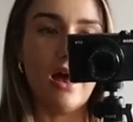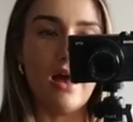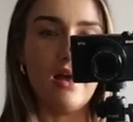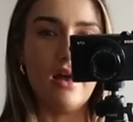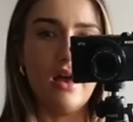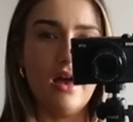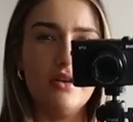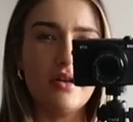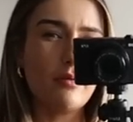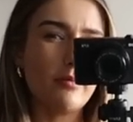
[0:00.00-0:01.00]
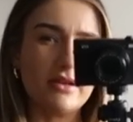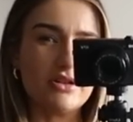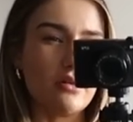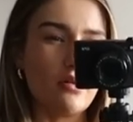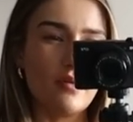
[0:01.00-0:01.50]
and I'll probably
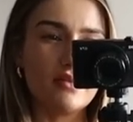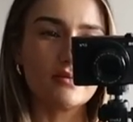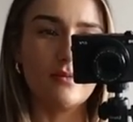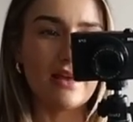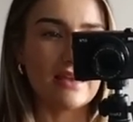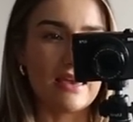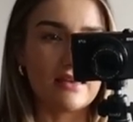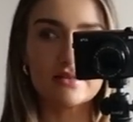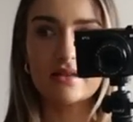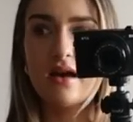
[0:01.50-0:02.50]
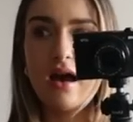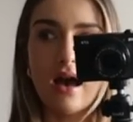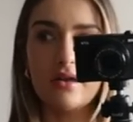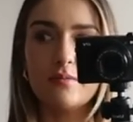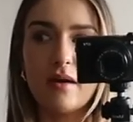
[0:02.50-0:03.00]
do it with some leggings
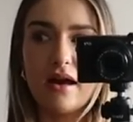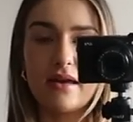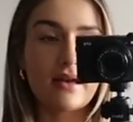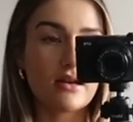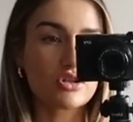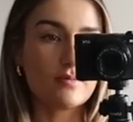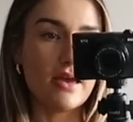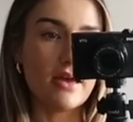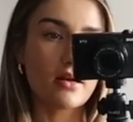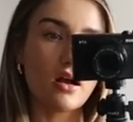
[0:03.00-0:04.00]
and my cashmere